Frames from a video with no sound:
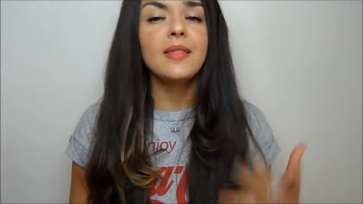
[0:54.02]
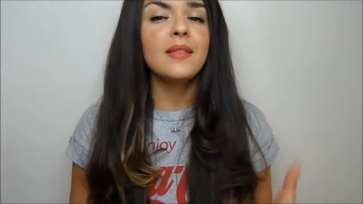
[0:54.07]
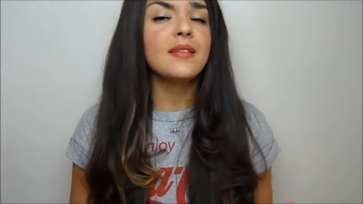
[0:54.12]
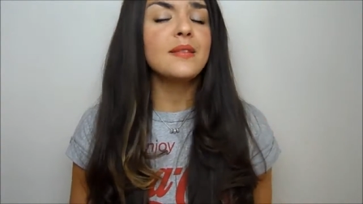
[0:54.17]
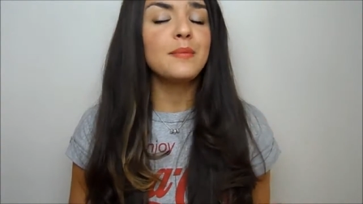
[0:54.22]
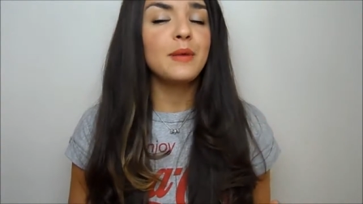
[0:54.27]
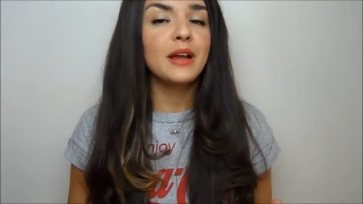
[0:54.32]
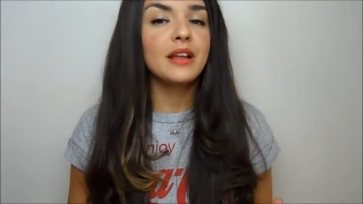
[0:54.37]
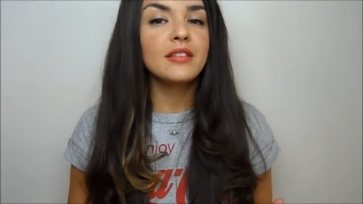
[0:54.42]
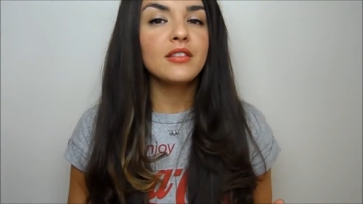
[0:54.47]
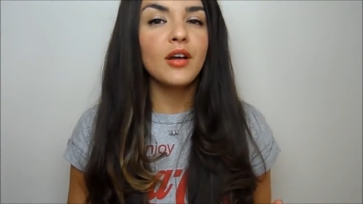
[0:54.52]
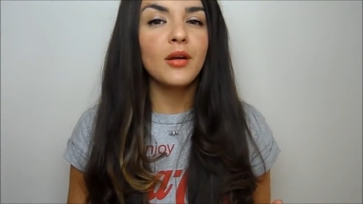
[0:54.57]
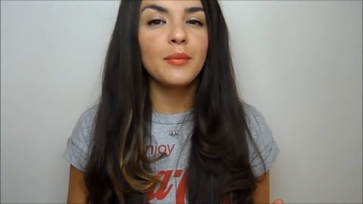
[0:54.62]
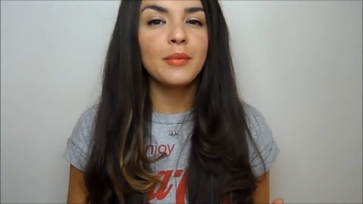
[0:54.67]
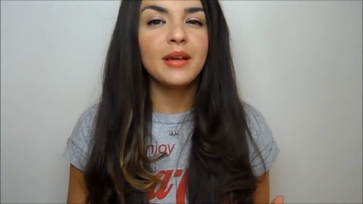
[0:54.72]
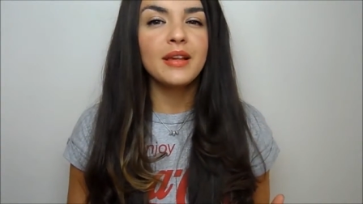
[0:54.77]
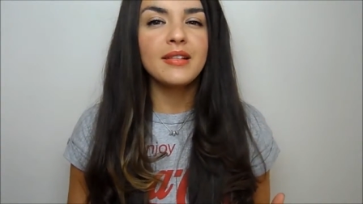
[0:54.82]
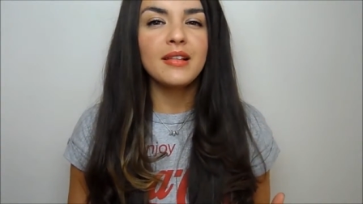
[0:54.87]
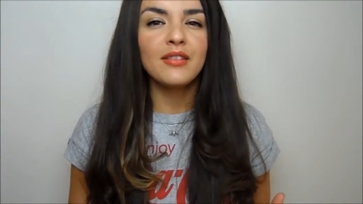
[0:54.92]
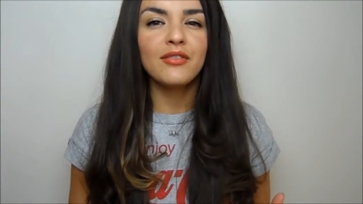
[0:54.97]
in the
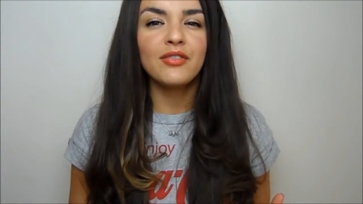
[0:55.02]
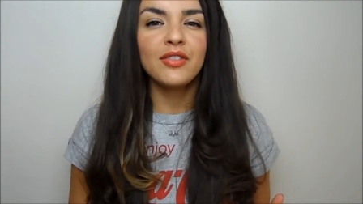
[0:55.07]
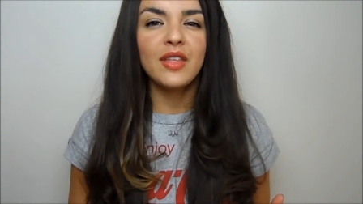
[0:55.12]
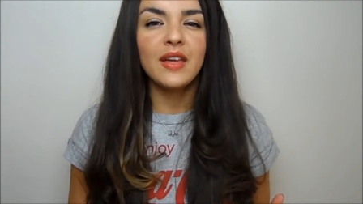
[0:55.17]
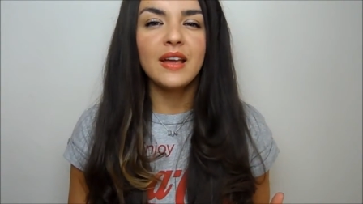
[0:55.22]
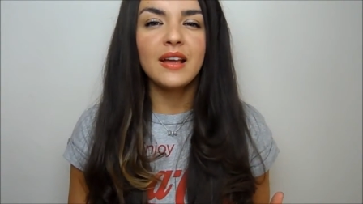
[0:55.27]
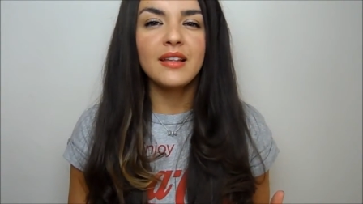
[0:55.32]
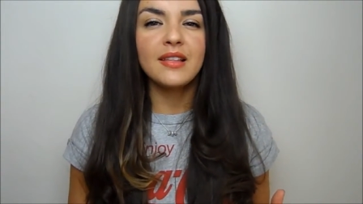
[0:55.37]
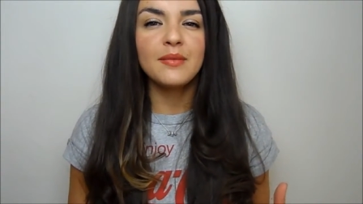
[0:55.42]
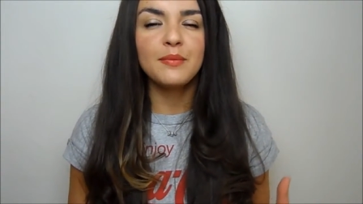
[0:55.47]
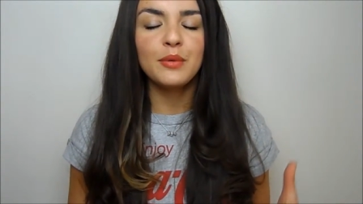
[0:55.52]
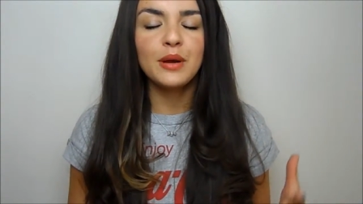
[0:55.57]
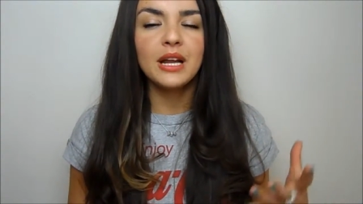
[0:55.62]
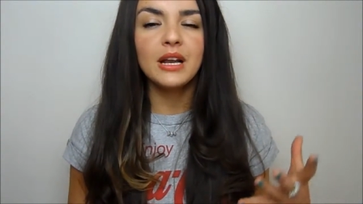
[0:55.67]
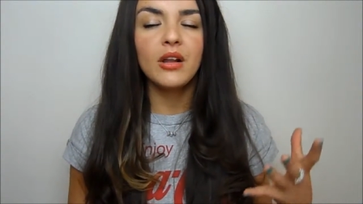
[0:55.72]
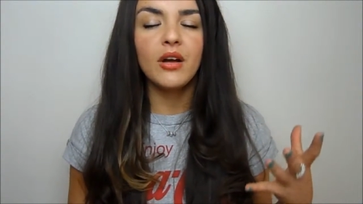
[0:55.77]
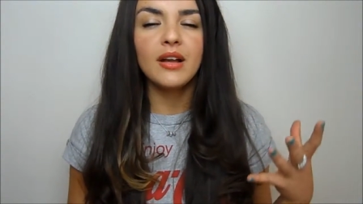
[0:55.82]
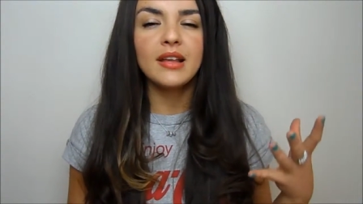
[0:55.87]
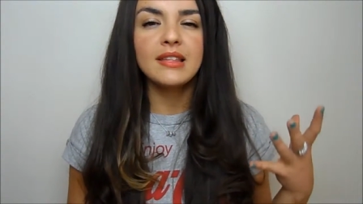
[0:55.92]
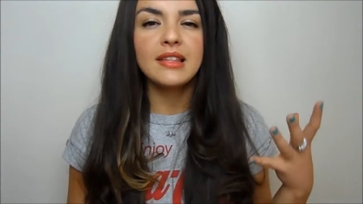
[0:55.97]
springtime, because I think
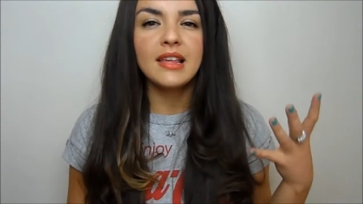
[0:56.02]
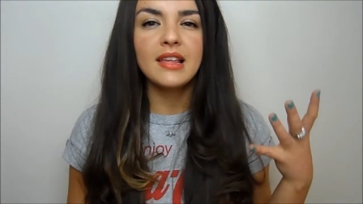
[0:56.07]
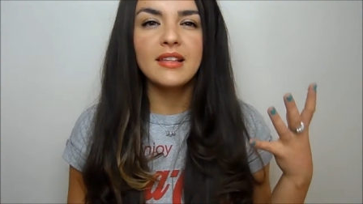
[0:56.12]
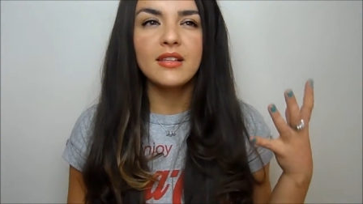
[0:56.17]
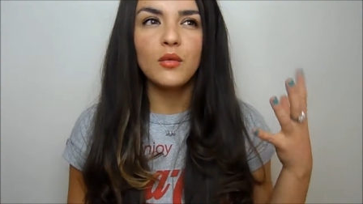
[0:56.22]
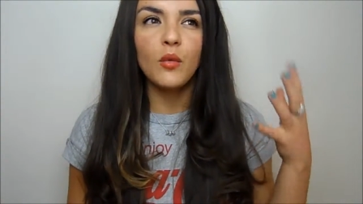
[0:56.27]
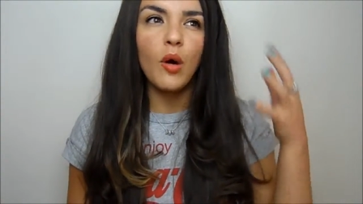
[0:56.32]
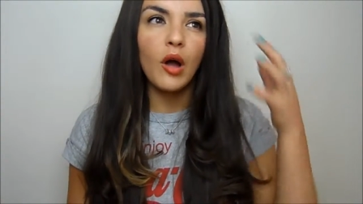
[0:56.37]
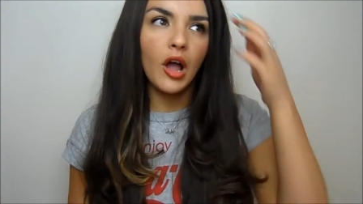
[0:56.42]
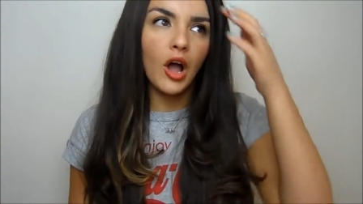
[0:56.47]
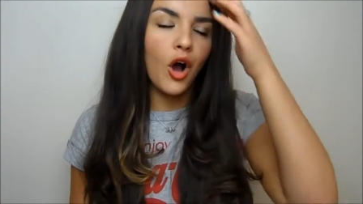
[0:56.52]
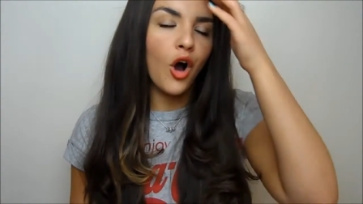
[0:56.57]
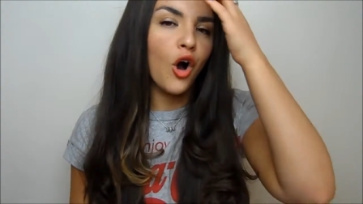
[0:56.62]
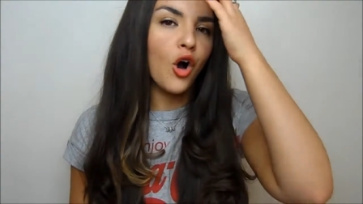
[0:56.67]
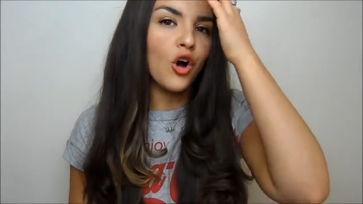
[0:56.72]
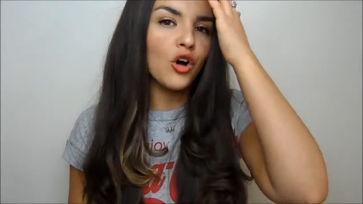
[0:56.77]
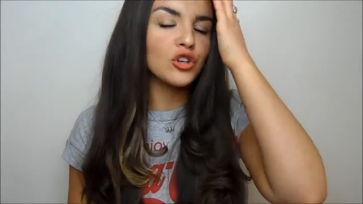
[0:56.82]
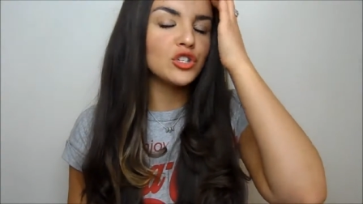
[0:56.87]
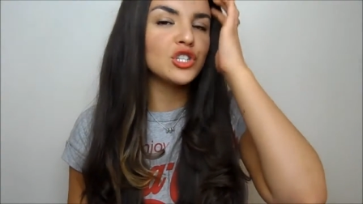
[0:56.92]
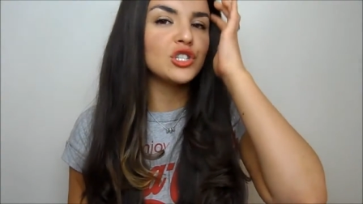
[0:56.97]
spring lighting is quite
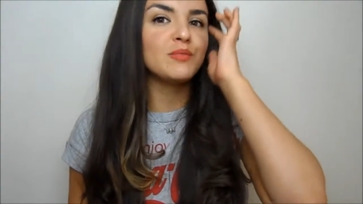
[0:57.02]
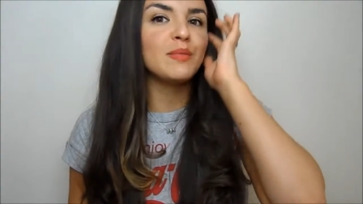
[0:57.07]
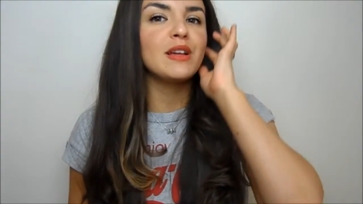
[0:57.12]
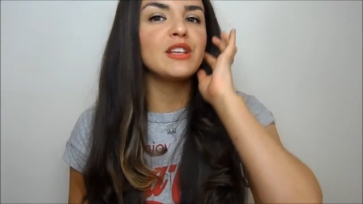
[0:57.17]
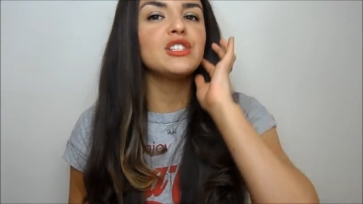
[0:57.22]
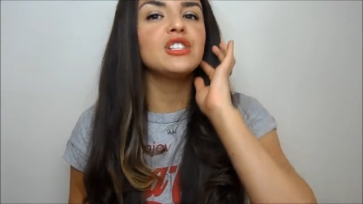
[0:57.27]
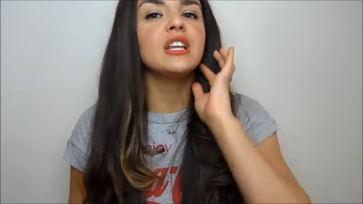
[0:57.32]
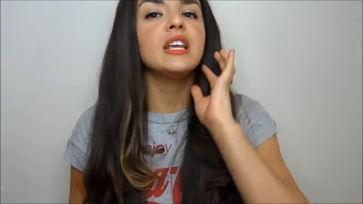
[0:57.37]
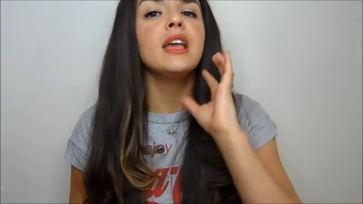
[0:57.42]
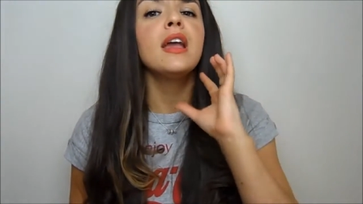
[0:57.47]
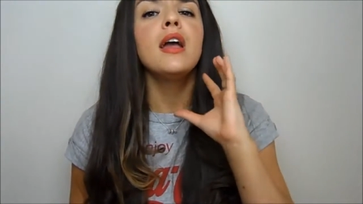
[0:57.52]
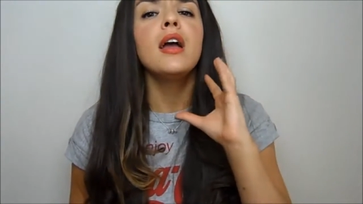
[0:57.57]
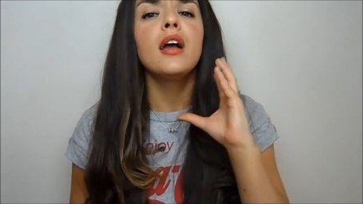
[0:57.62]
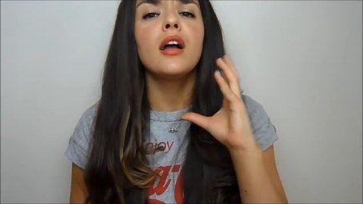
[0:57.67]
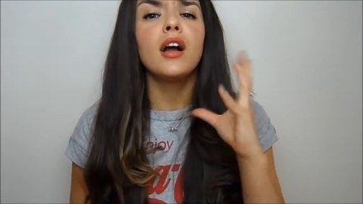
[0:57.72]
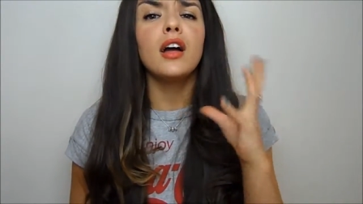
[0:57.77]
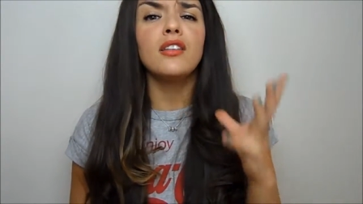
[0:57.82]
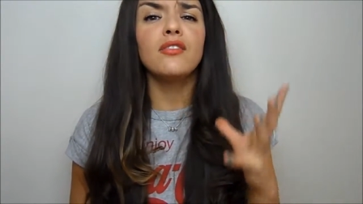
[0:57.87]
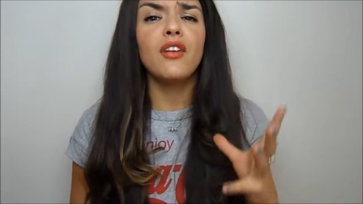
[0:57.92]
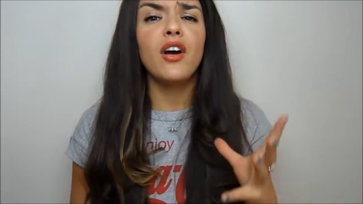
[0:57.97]
harsh, especially
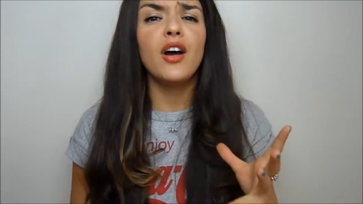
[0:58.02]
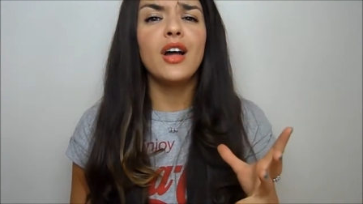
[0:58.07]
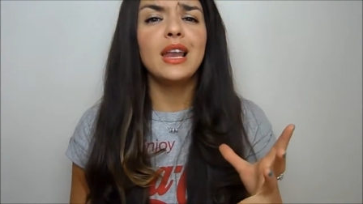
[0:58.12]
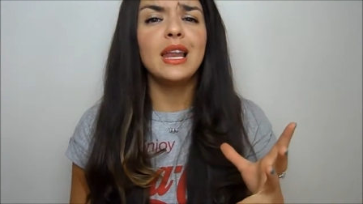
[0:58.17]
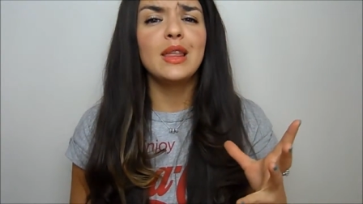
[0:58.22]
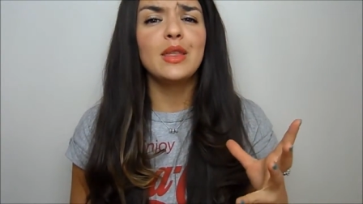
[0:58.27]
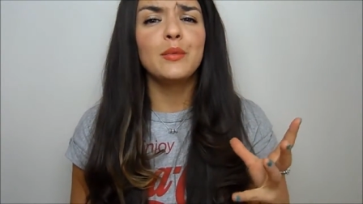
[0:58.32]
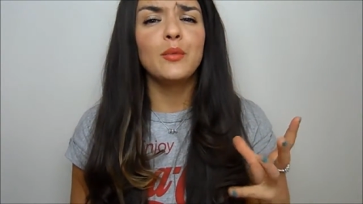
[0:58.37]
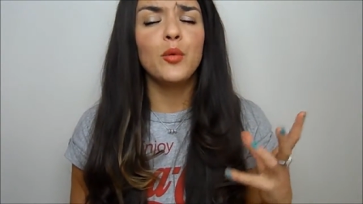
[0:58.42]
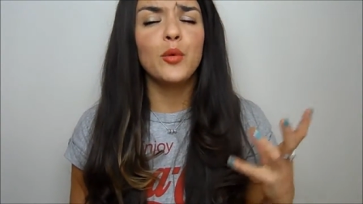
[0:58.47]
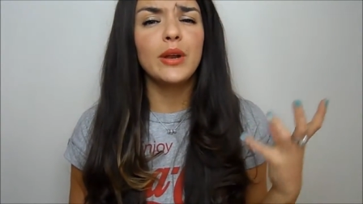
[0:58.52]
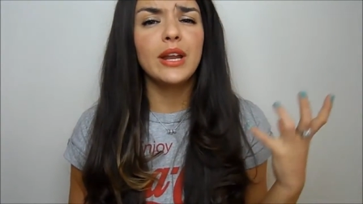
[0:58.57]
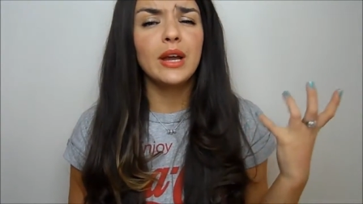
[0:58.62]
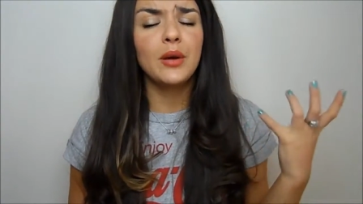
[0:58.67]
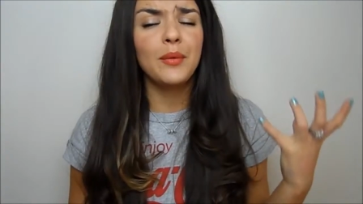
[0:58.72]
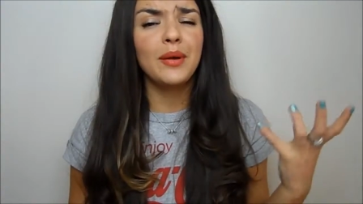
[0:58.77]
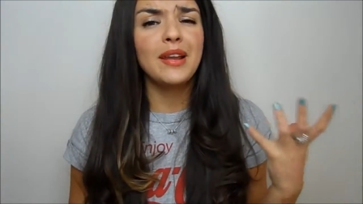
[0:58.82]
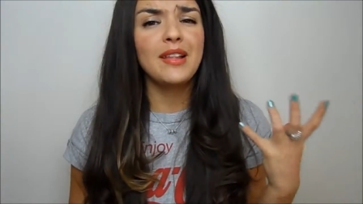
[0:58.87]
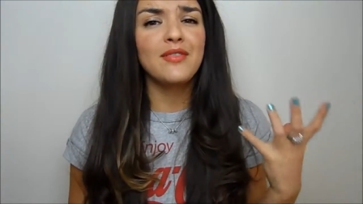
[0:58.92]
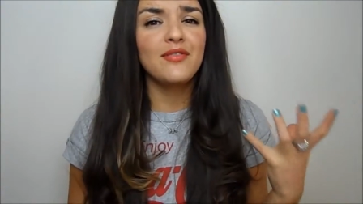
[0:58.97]
kind of early in the
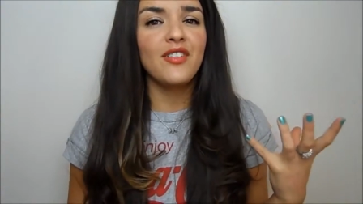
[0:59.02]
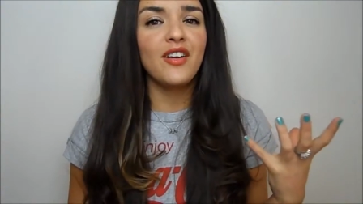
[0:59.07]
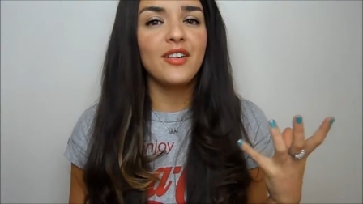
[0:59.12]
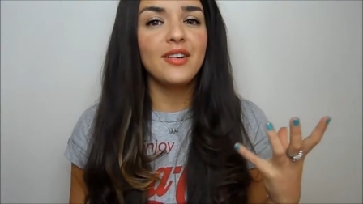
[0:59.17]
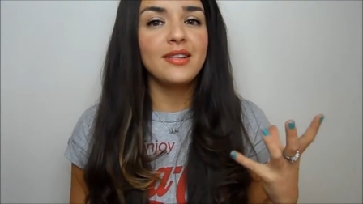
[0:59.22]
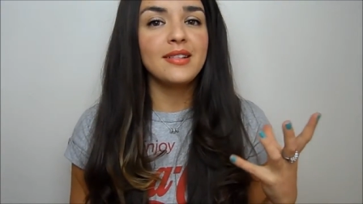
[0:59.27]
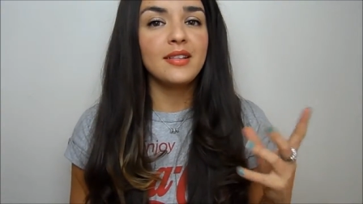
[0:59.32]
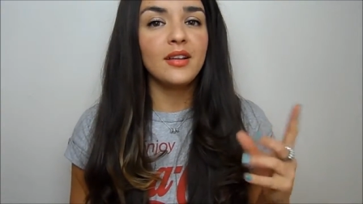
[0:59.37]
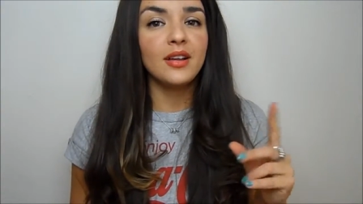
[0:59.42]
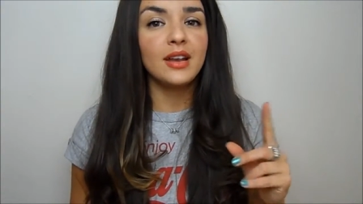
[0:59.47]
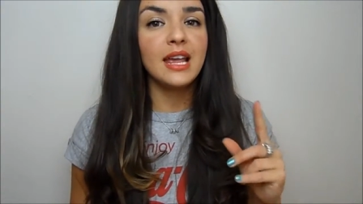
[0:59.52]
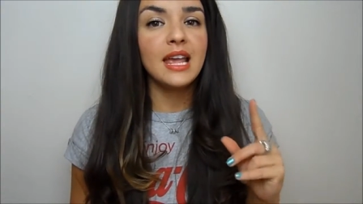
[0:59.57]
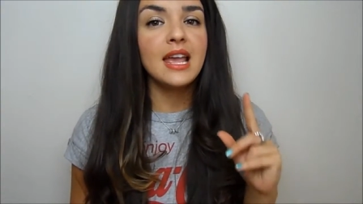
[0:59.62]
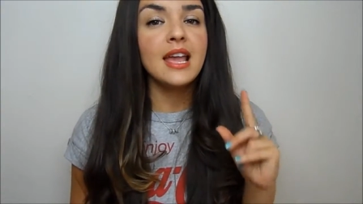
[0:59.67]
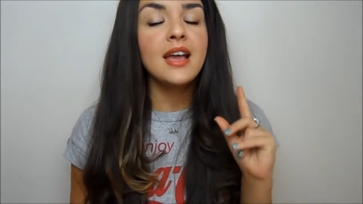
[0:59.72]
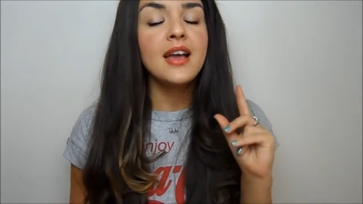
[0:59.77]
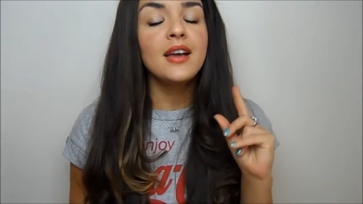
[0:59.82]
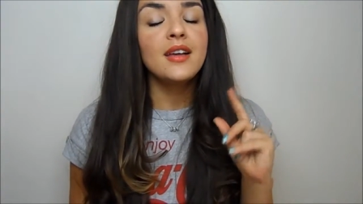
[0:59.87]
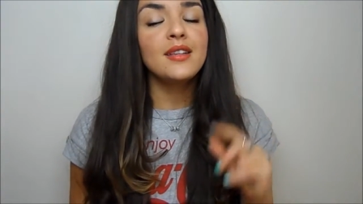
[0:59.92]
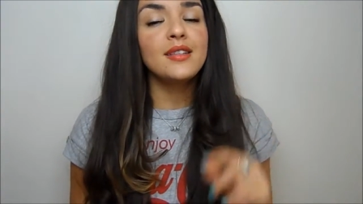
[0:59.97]
morning when it's very
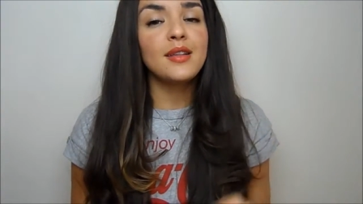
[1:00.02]
sunny.